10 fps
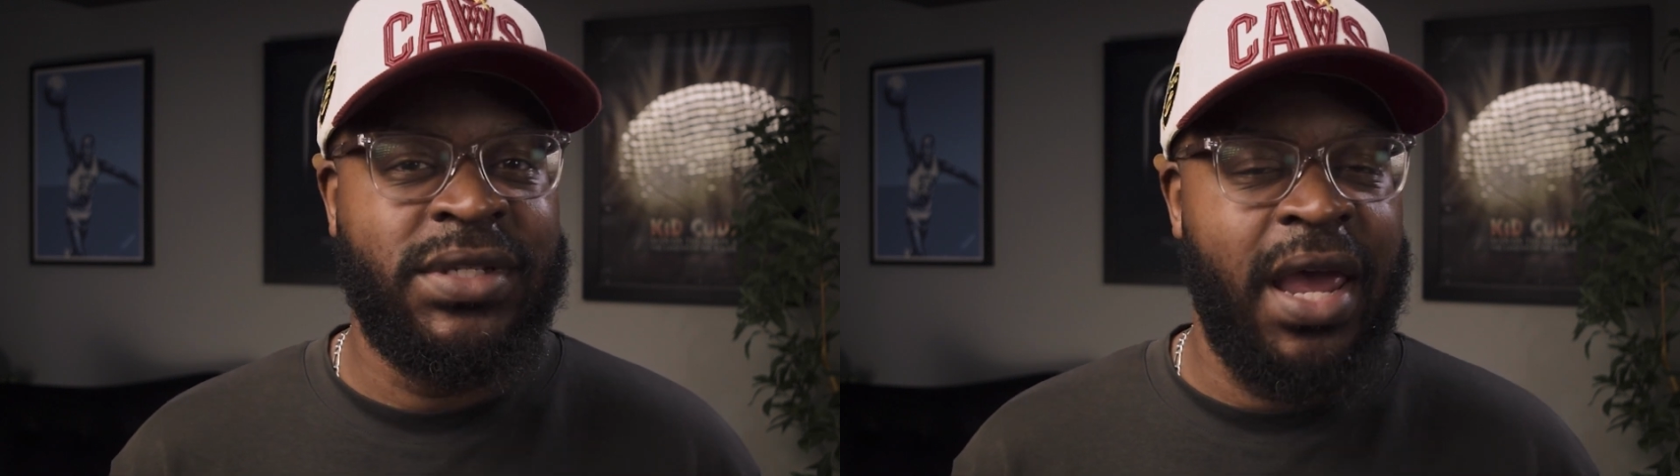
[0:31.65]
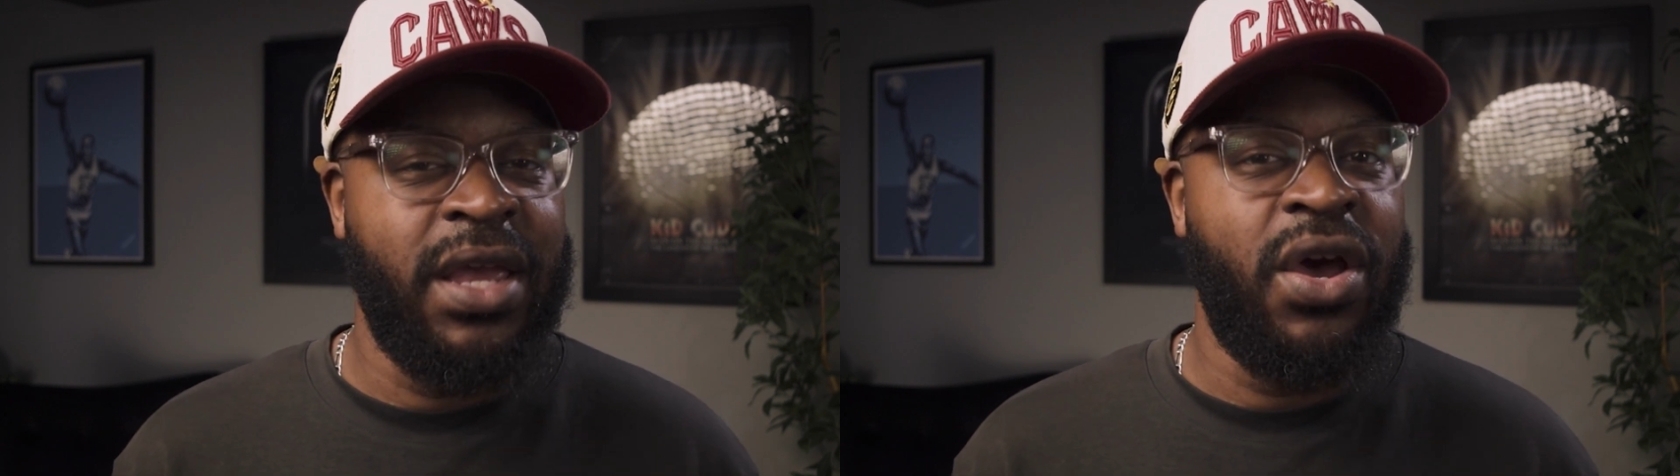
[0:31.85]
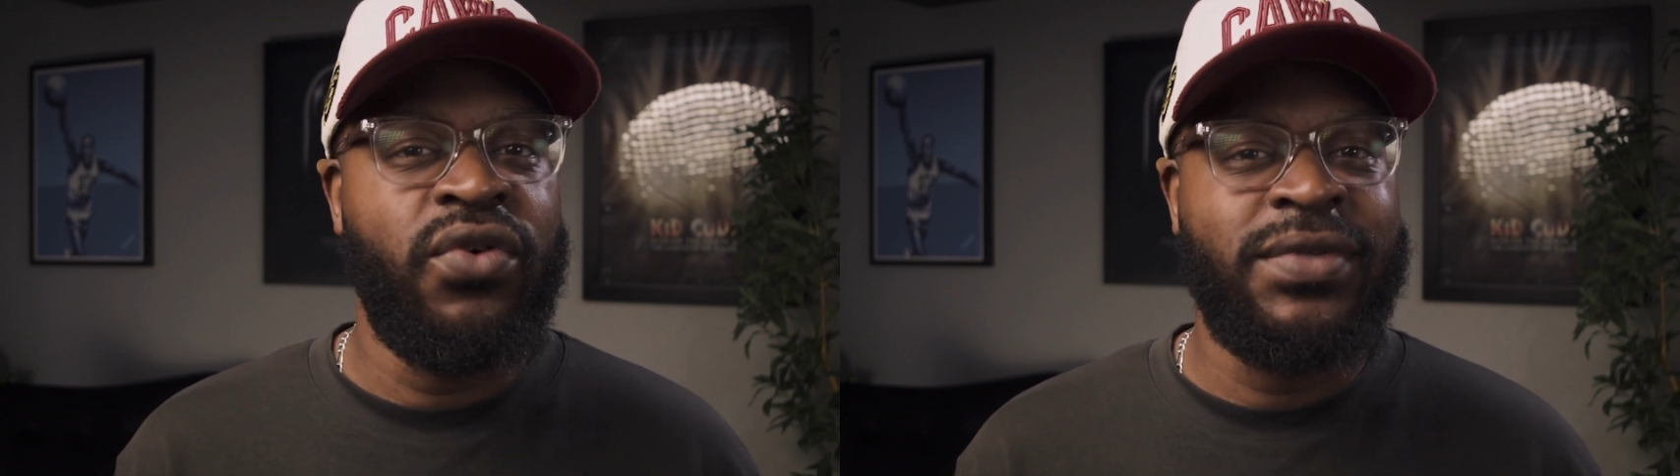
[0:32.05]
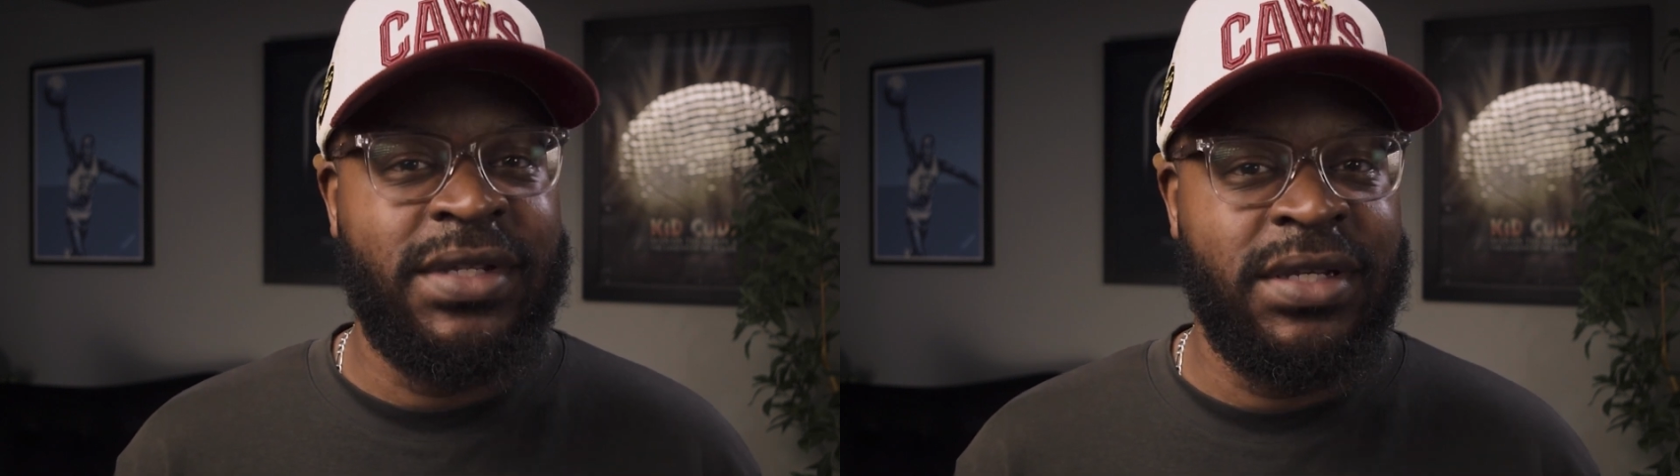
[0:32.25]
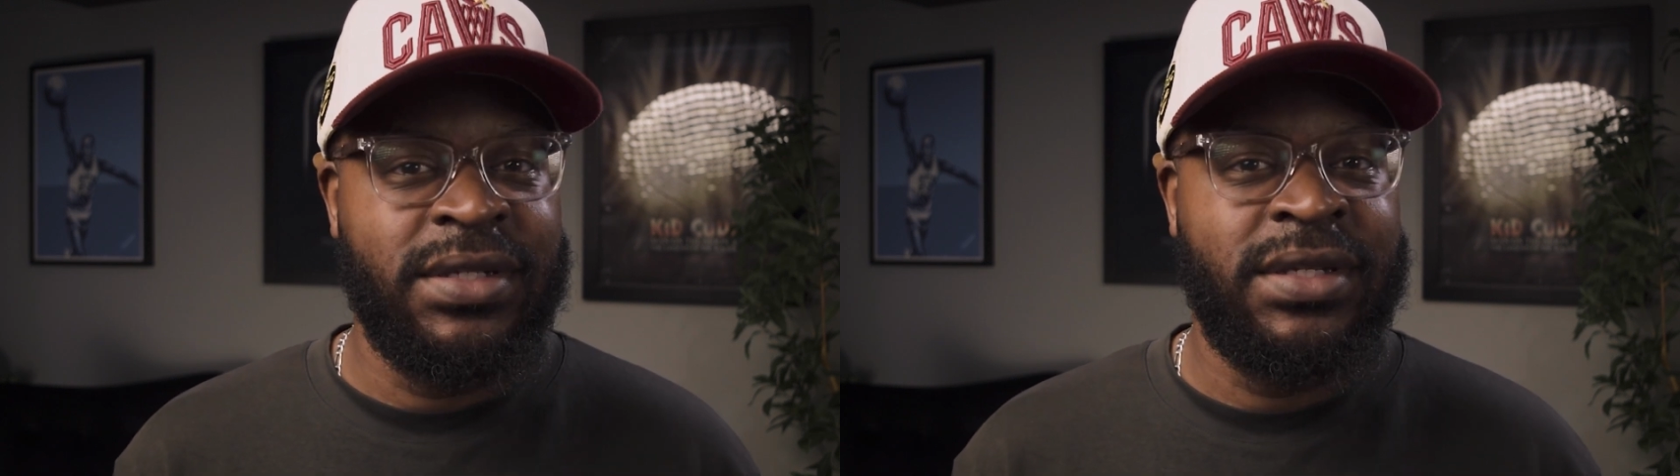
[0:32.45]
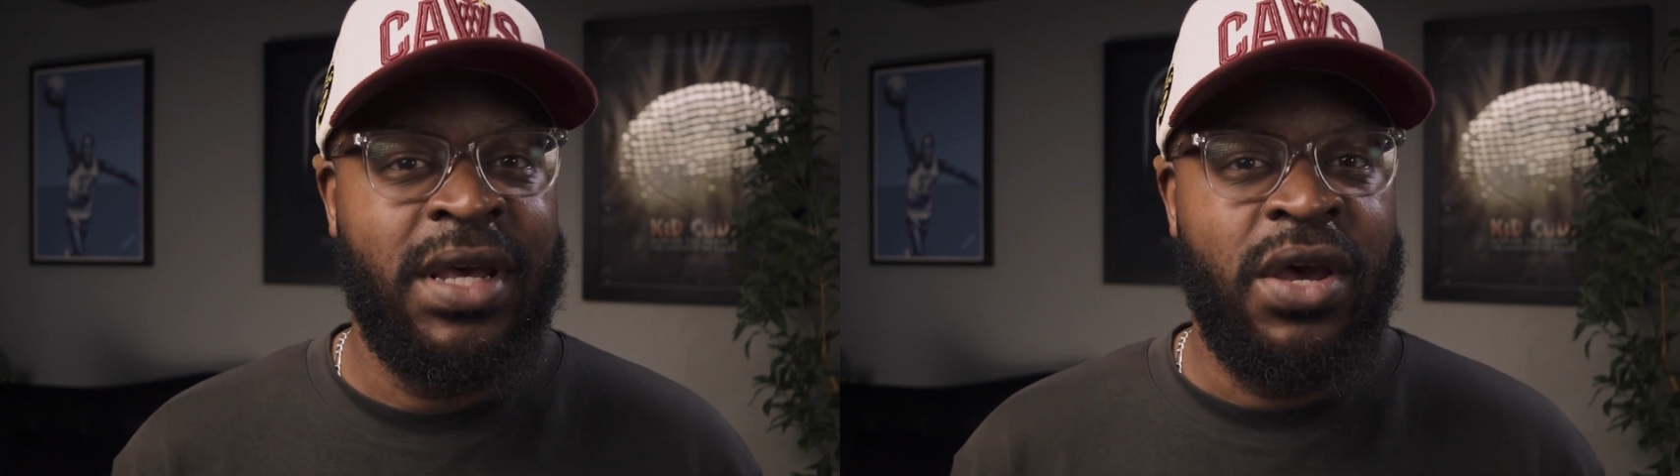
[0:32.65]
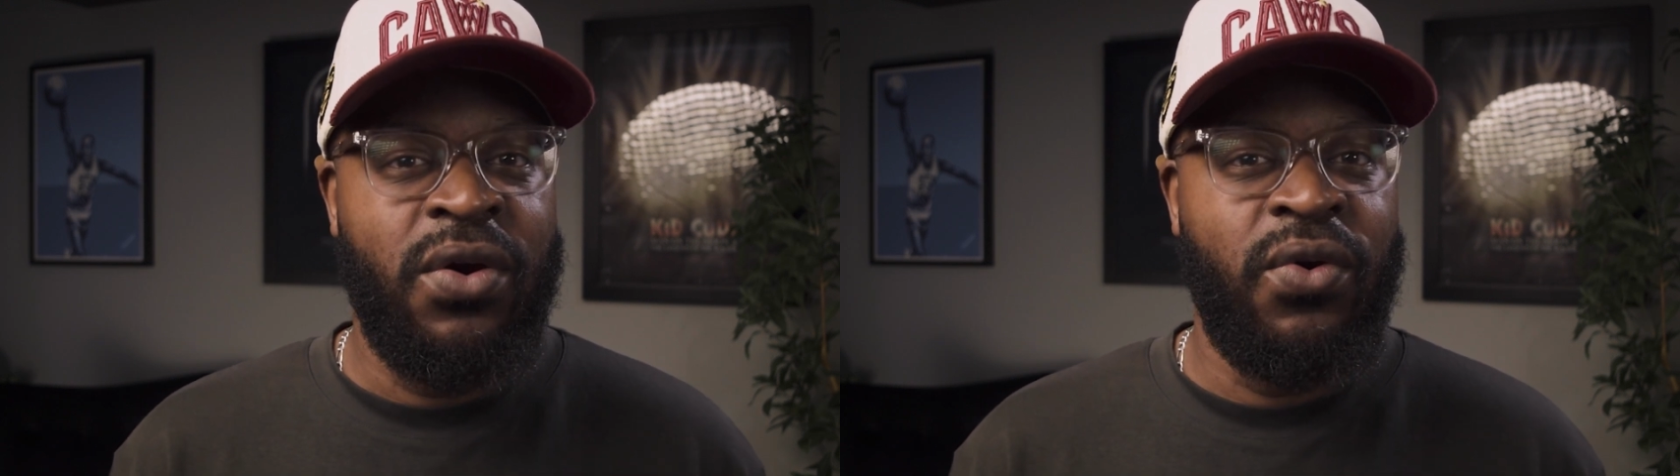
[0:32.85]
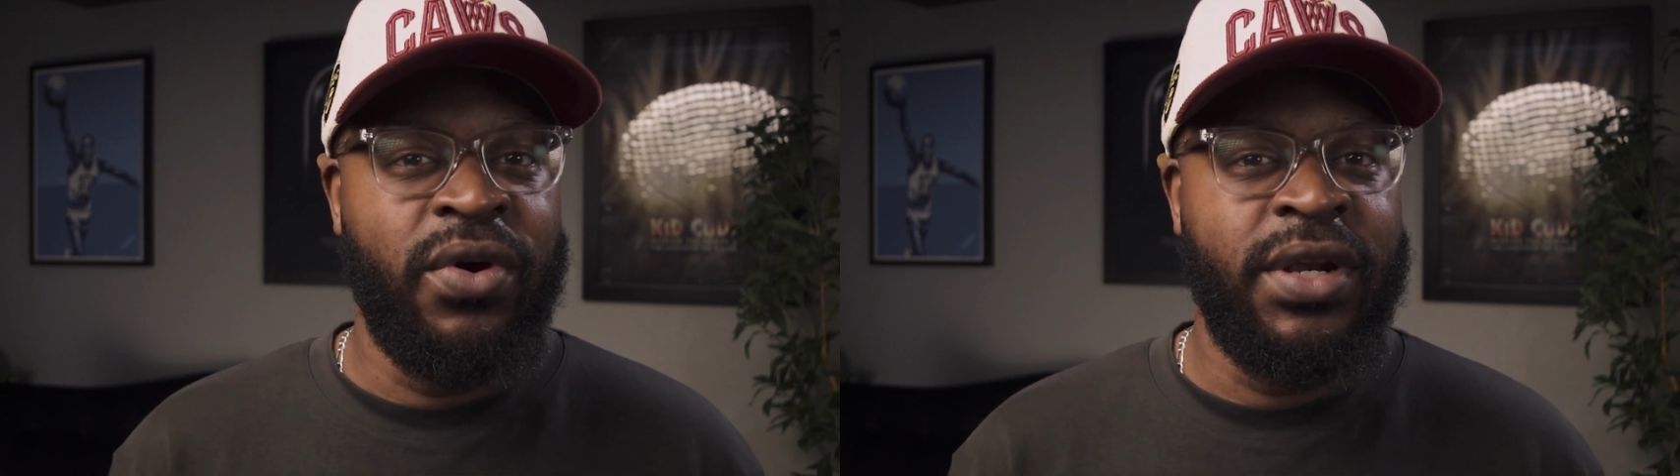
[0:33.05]
psychosis
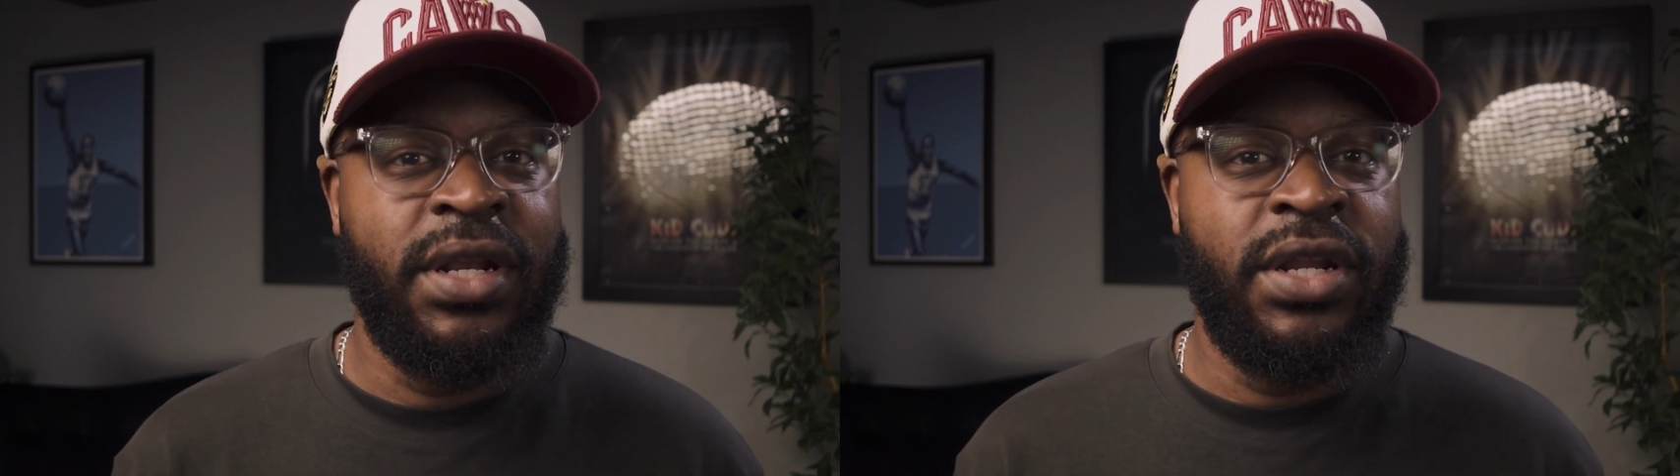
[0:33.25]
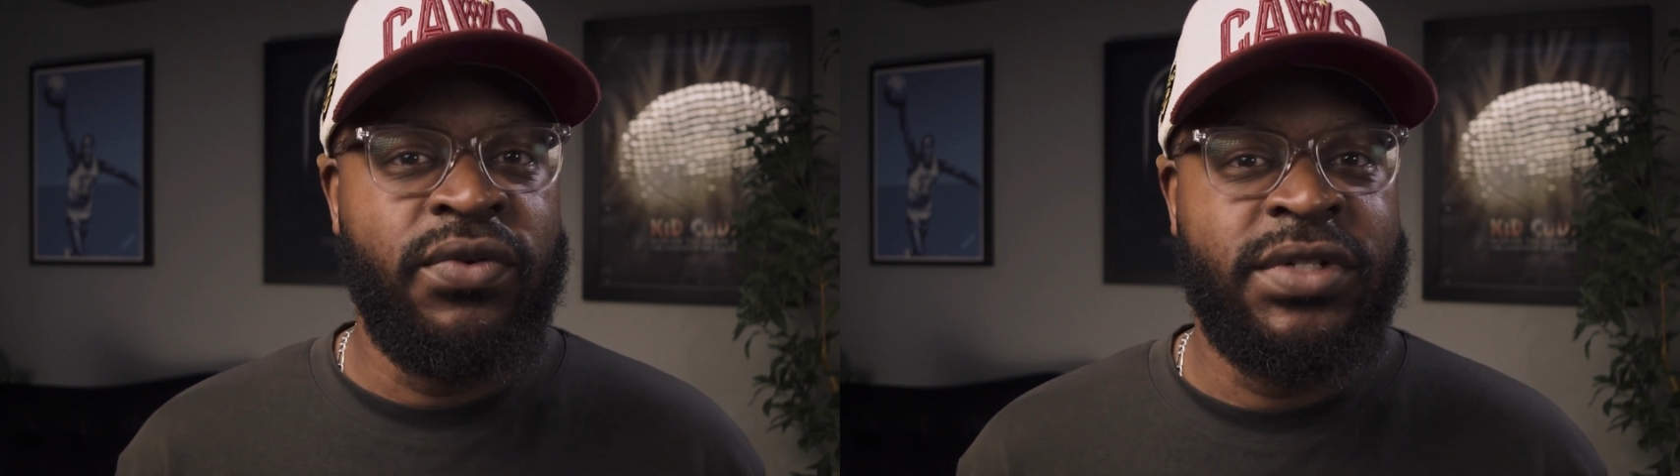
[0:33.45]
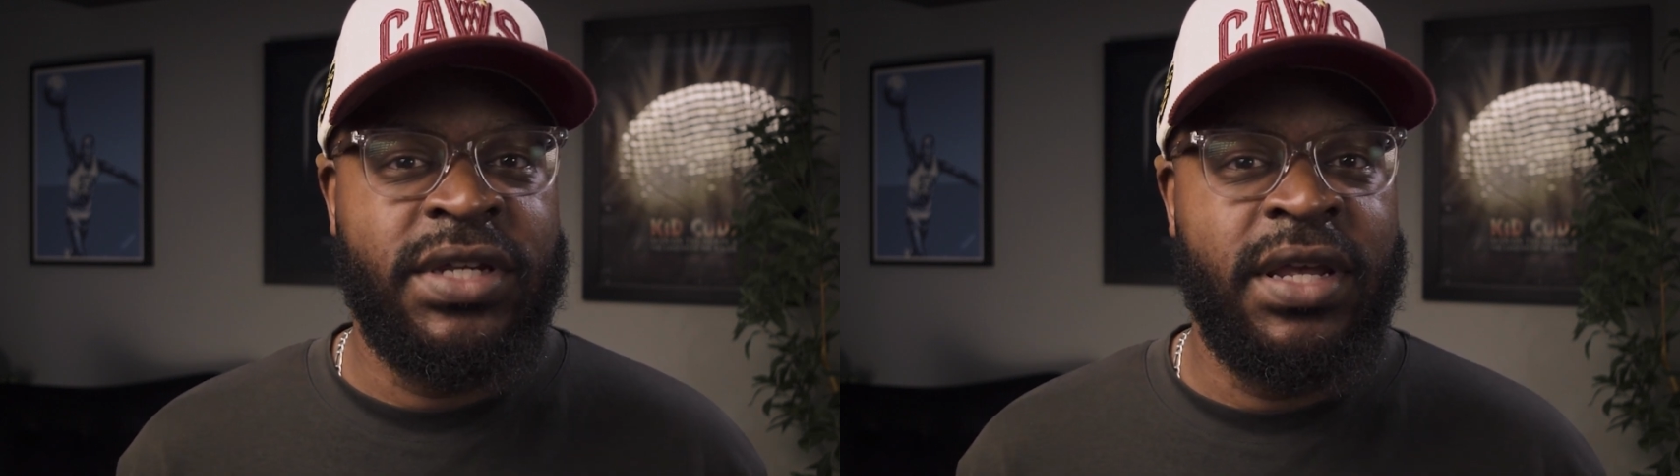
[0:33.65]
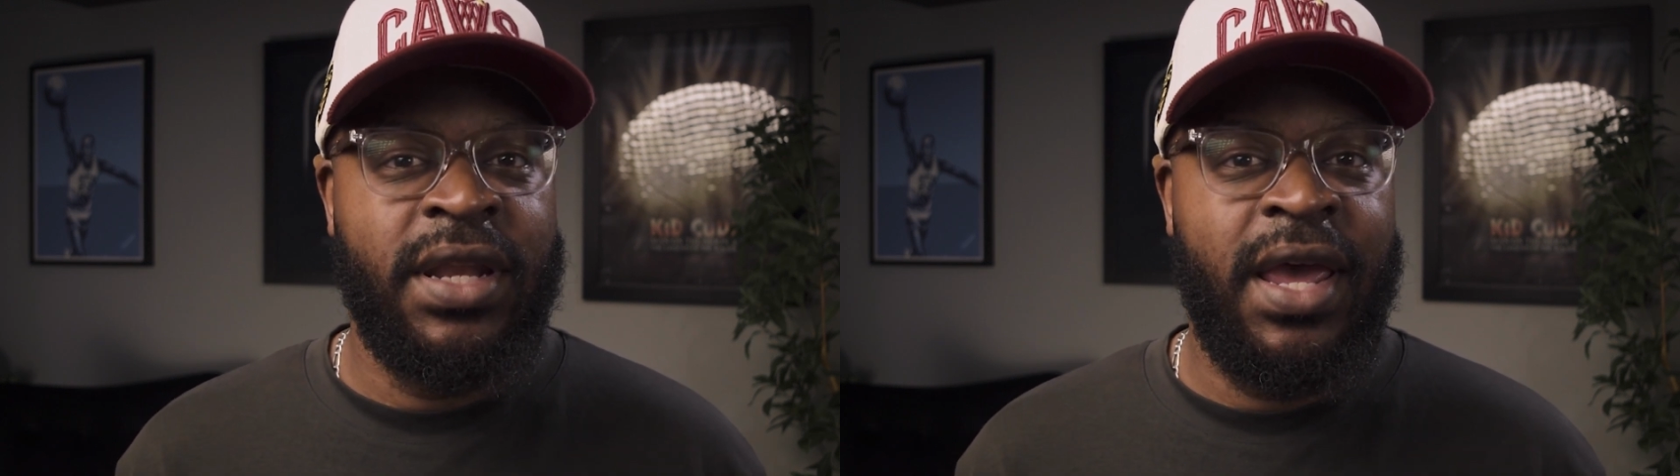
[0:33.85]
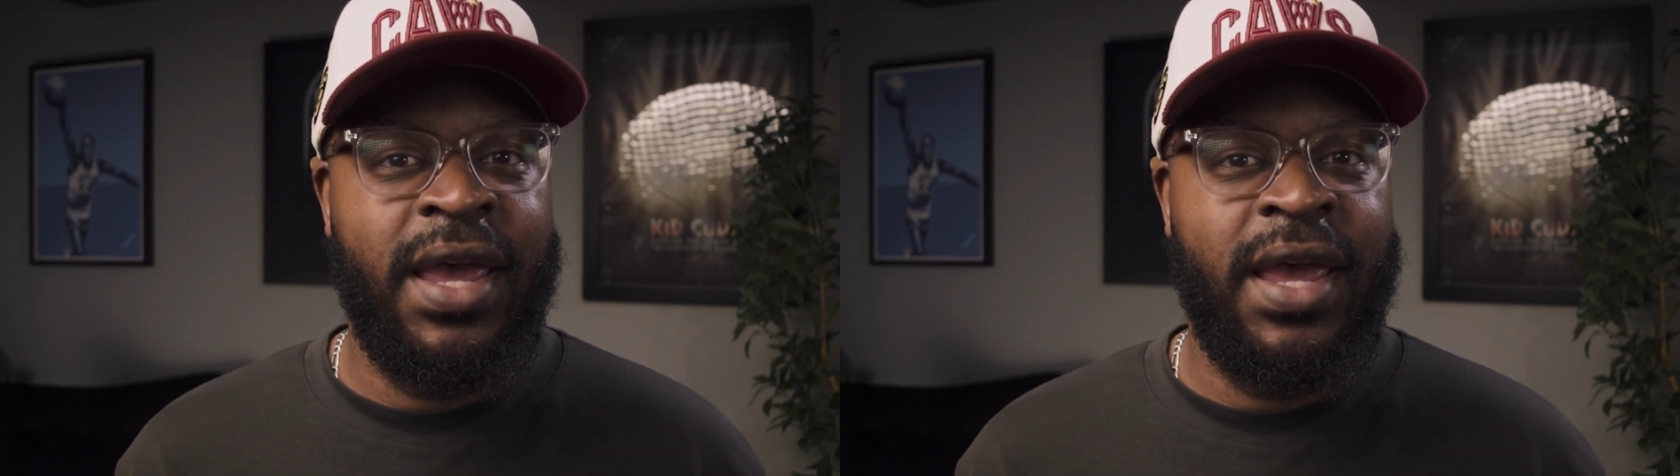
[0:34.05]
or delusion.